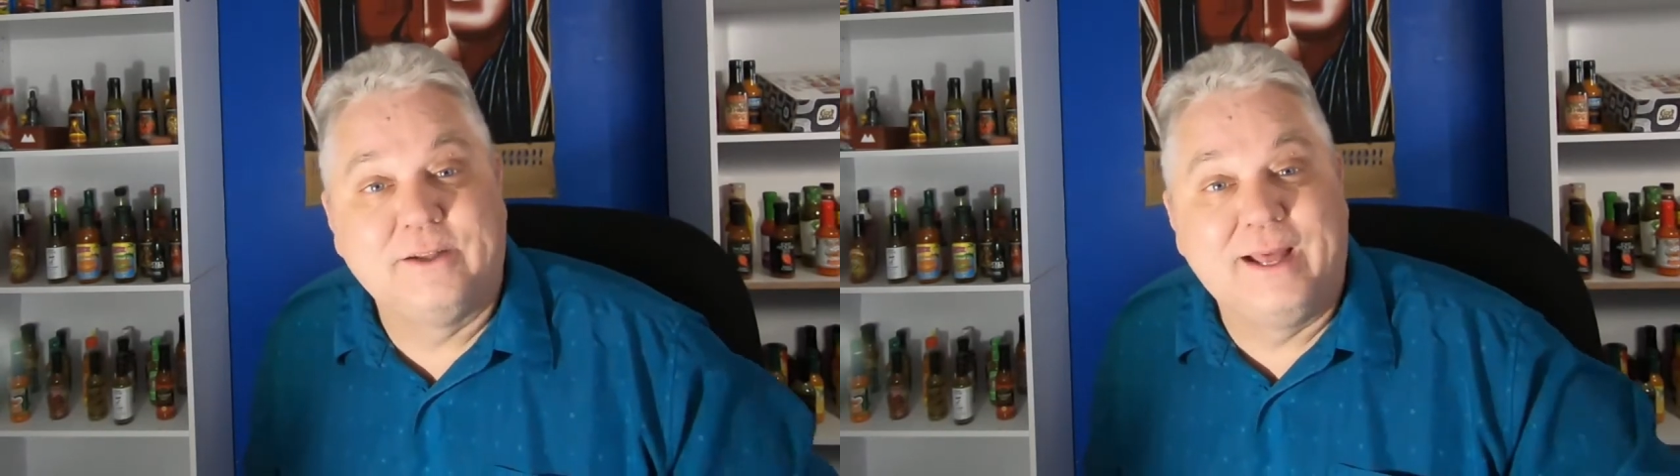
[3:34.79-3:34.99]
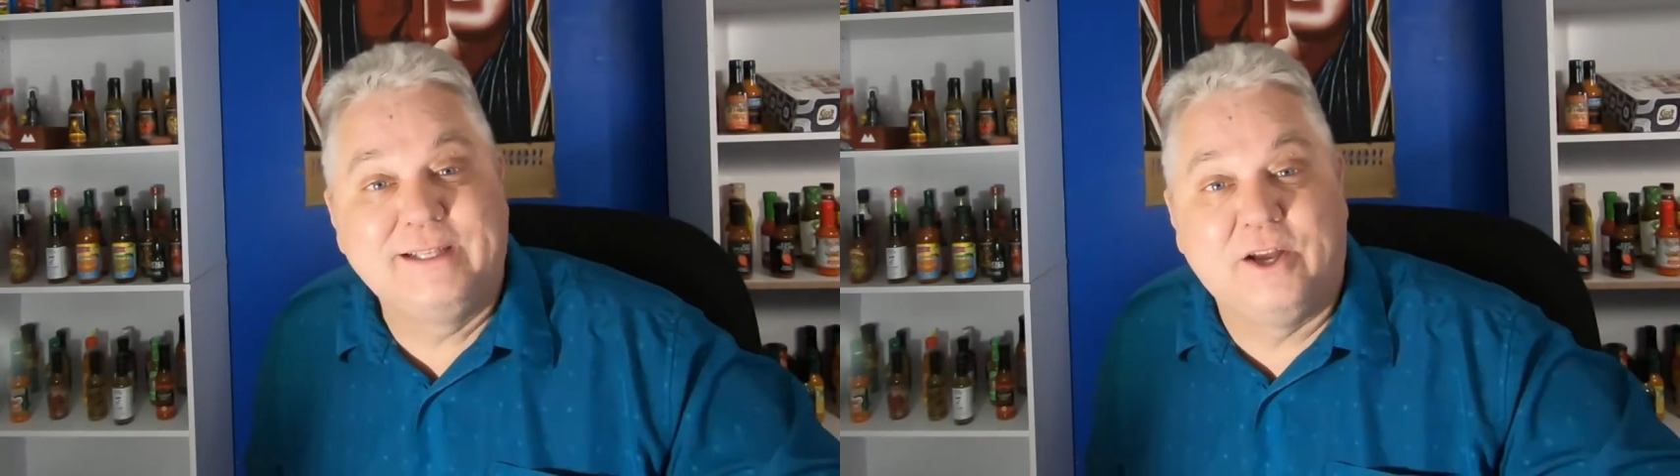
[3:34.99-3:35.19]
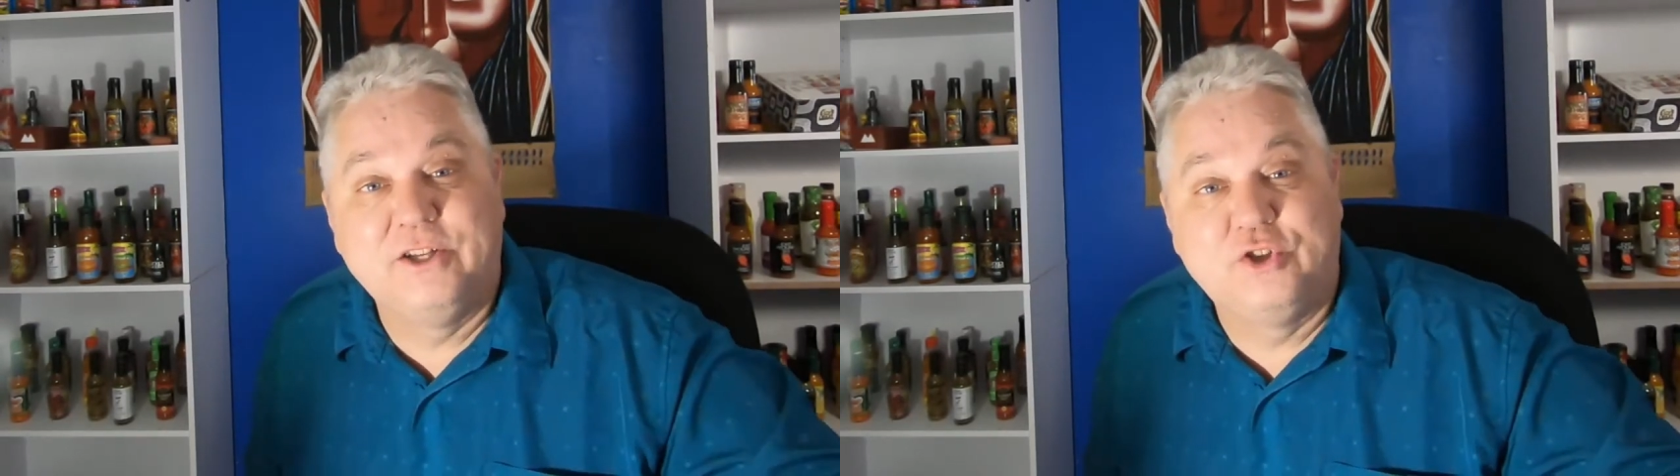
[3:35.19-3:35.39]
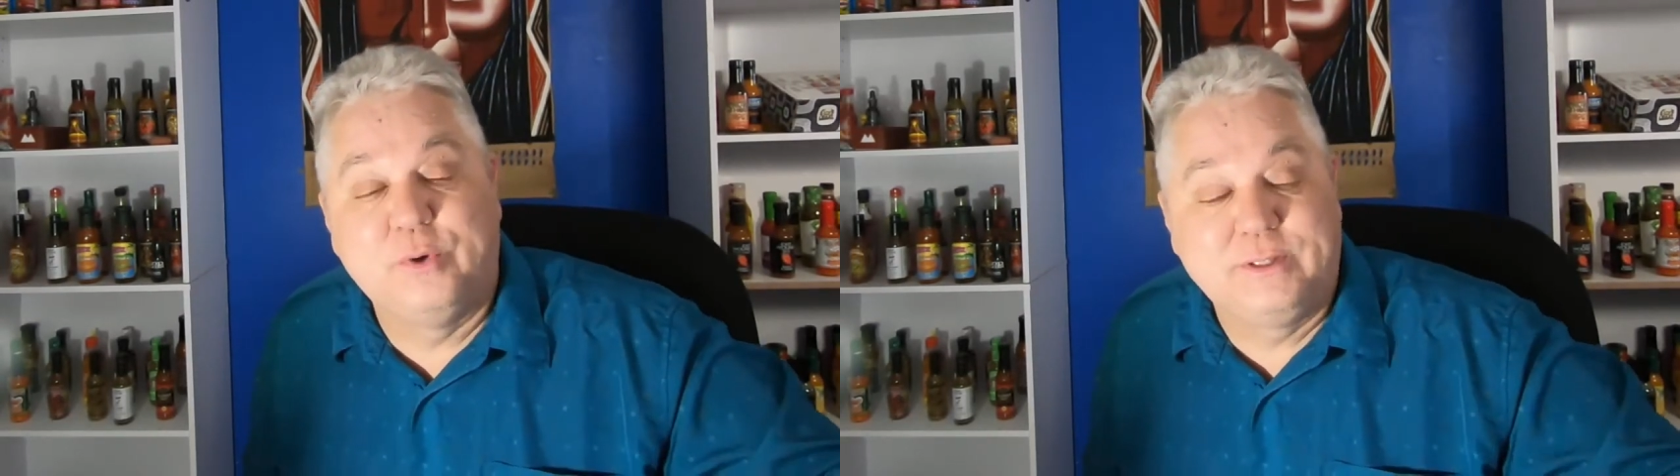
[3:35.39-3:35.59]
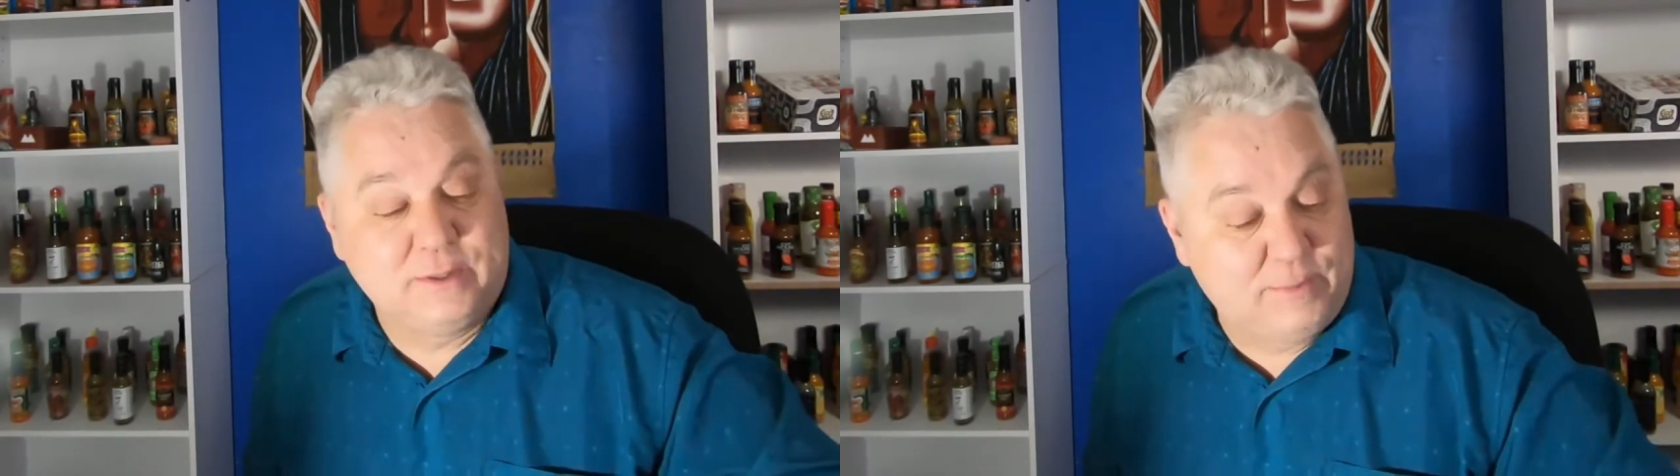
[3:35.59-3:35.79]
so that's going to do
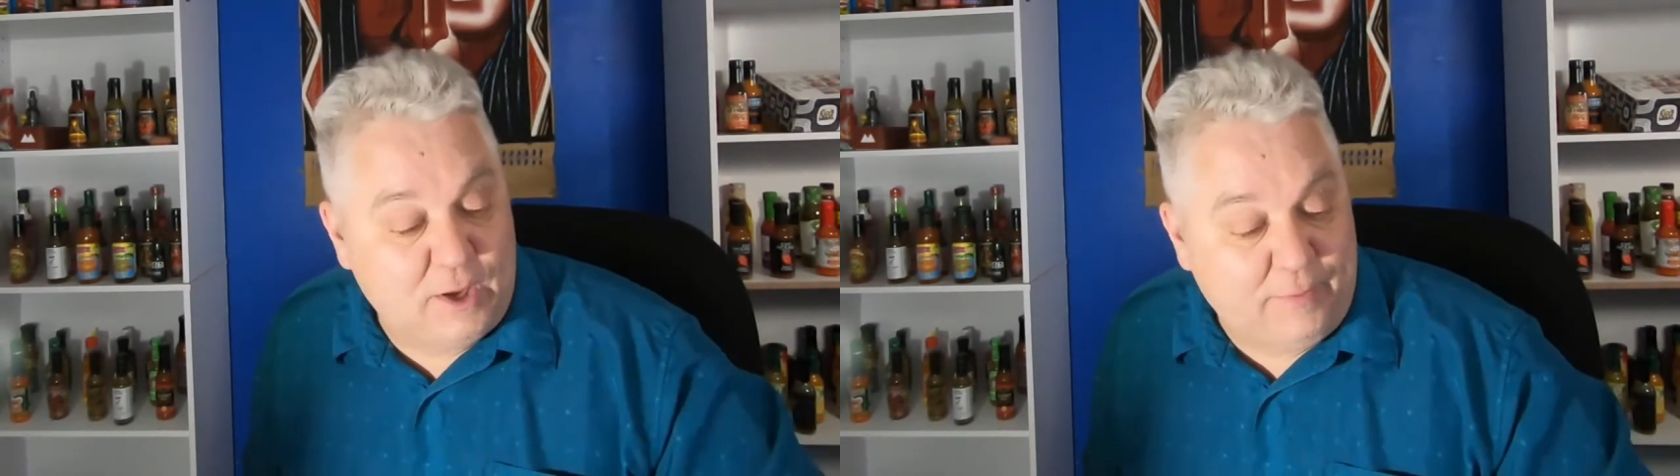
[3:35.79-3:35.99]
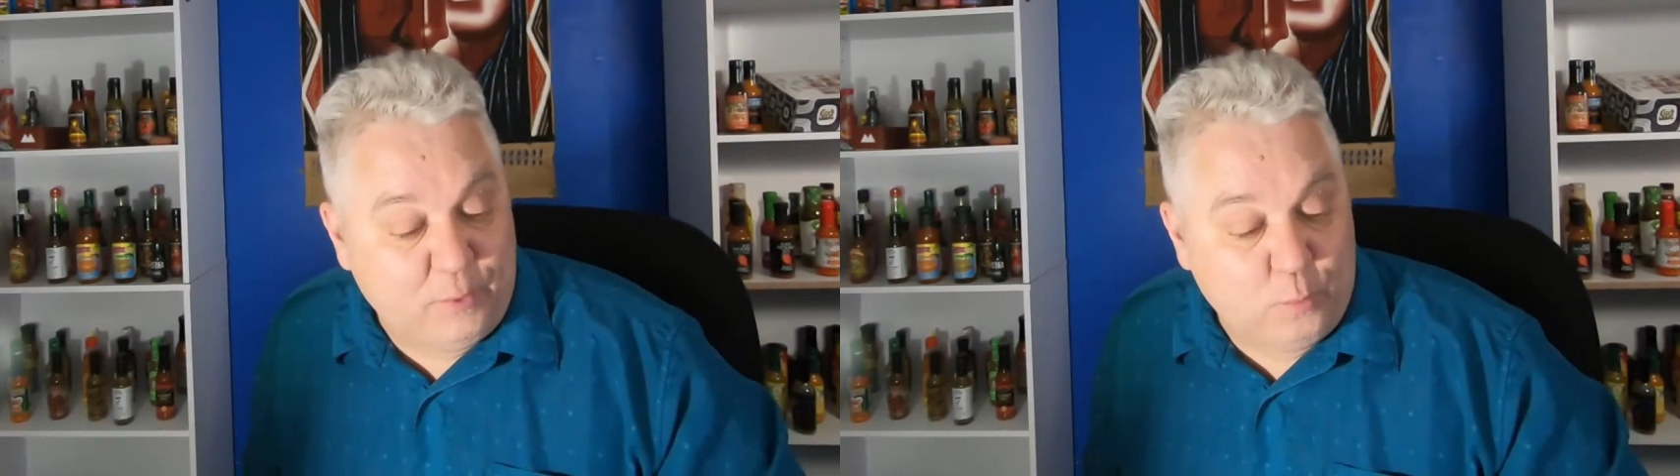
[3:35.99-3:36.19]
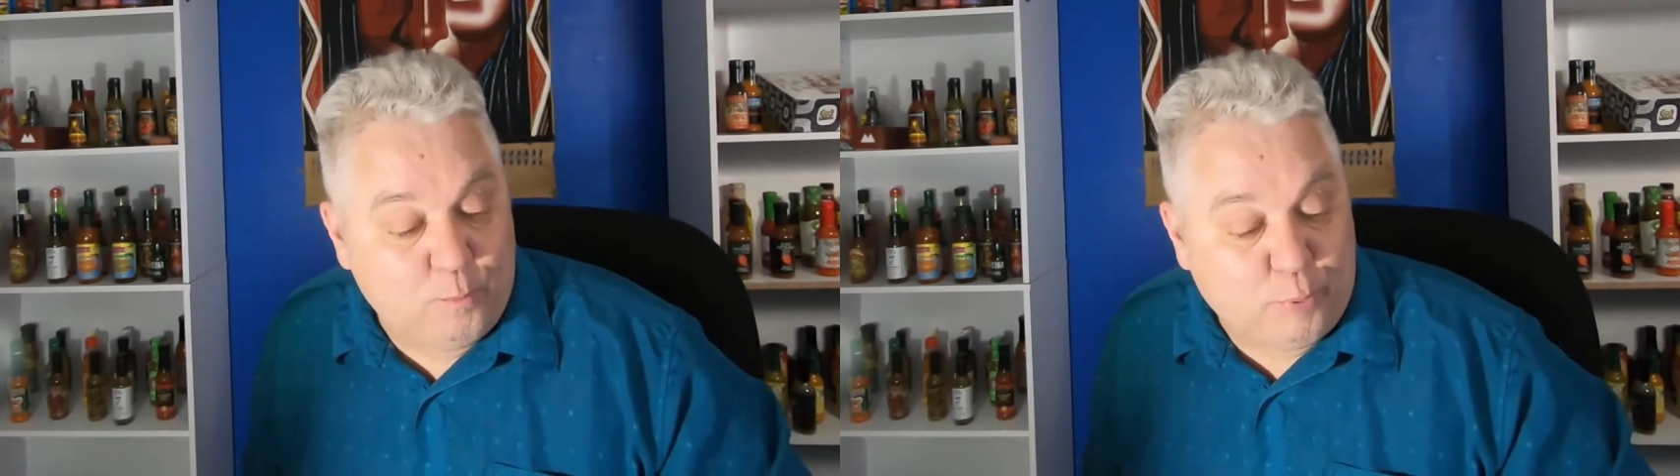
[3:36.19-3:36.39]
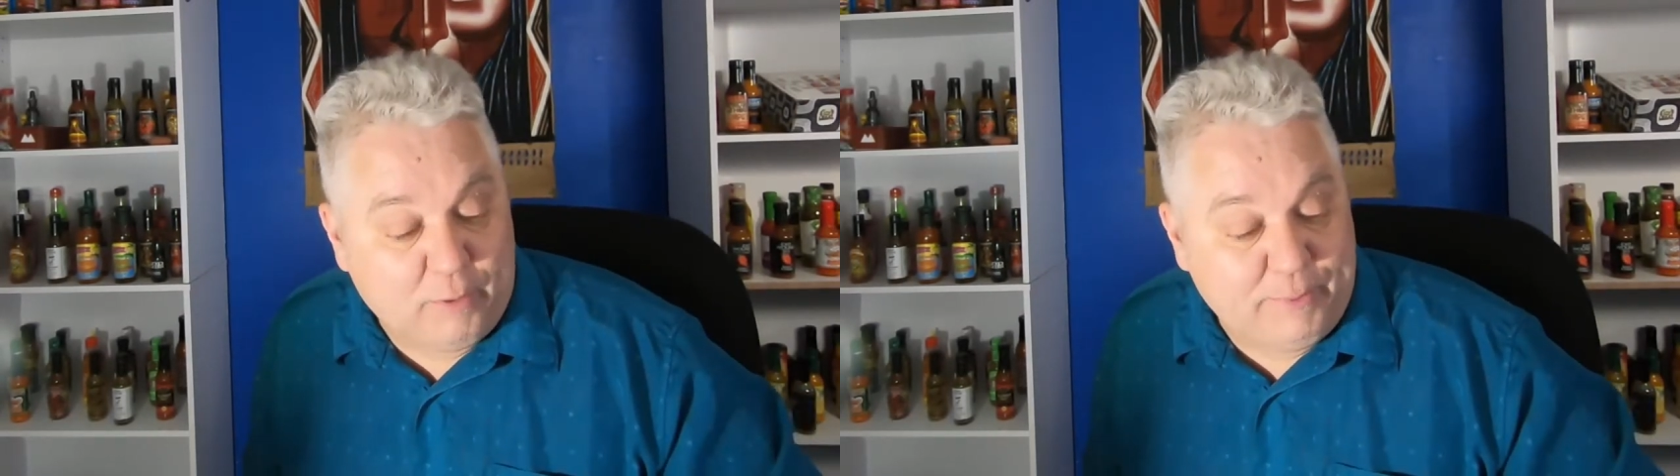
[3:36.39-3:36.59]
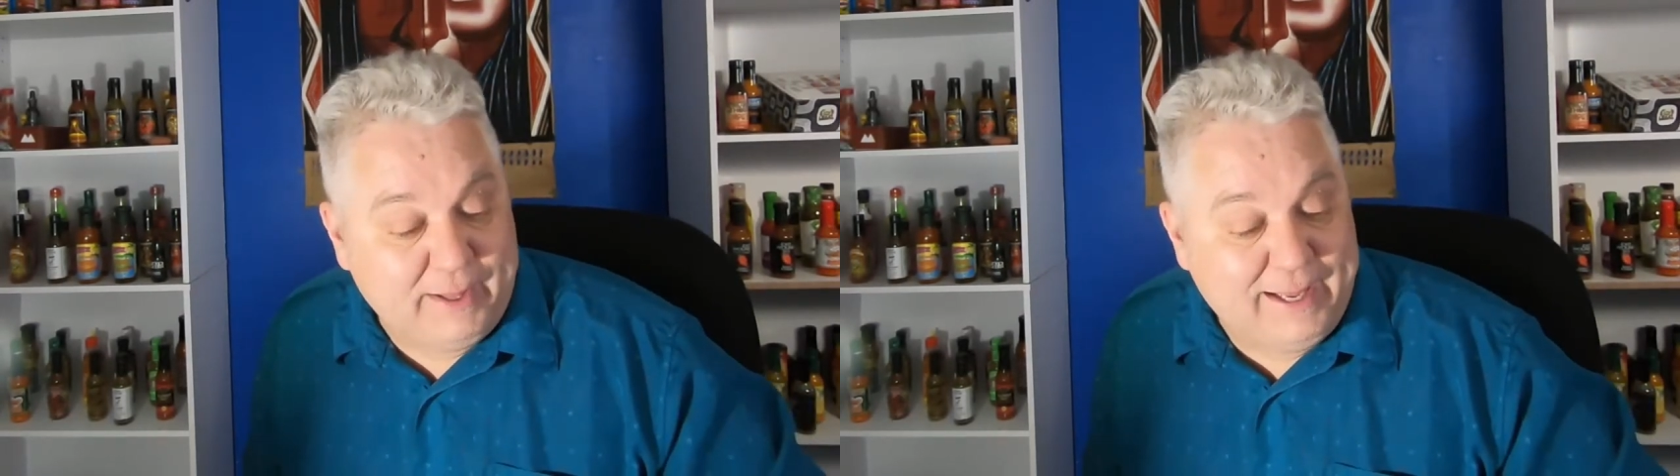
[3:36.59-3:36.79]
it to me on the
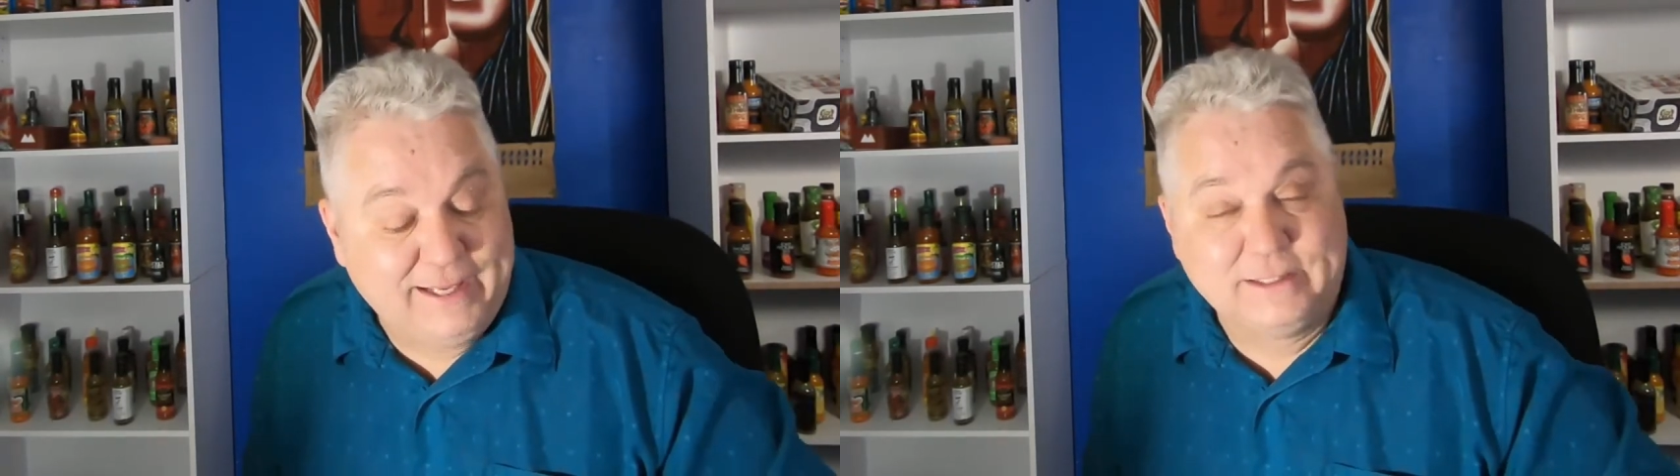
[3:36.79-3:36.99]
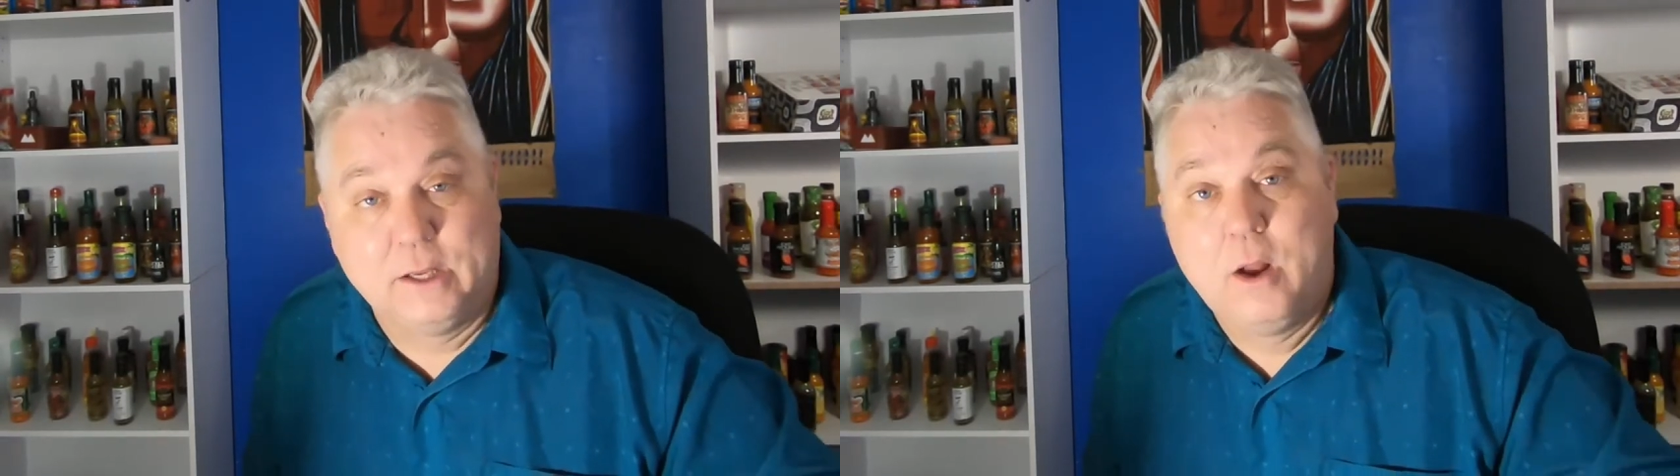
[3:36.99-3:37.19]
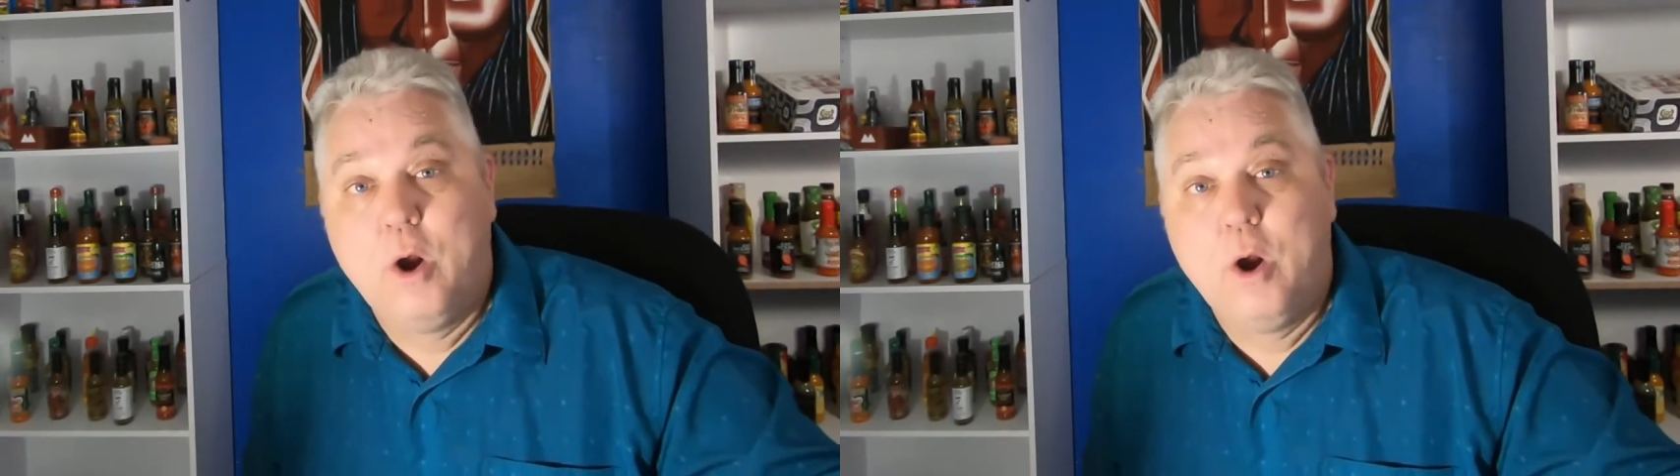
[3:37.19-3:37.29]
purple haze.